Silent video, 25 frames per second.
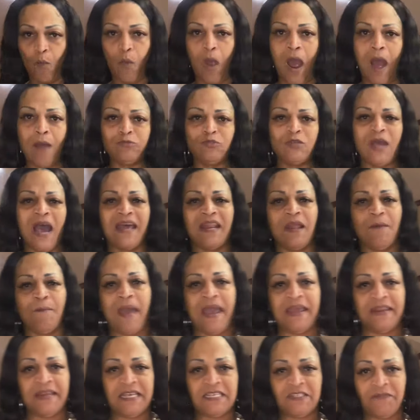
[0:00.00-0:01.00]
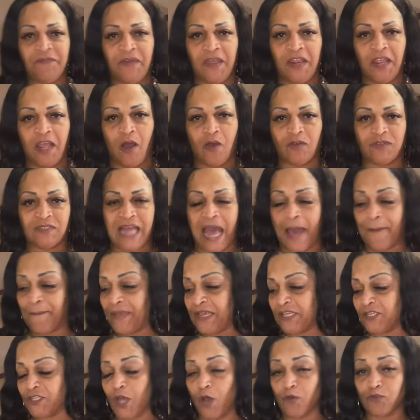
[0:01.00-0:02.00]
I'm trying to make these videos not
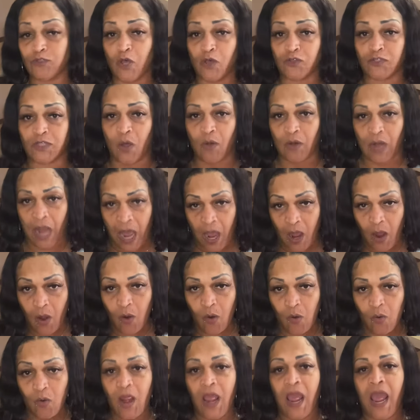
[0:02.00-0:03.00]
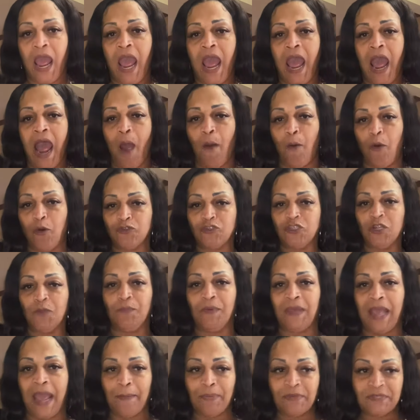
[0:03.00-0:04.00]
be so, so, so long. I want you to
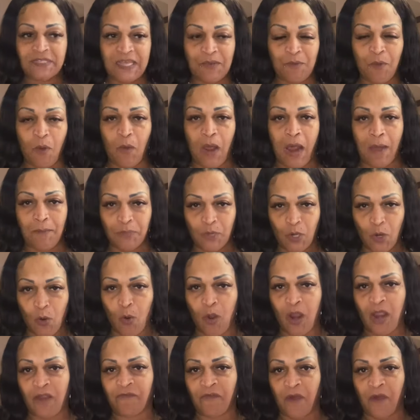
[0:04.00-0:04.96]
be able to see what I'm doing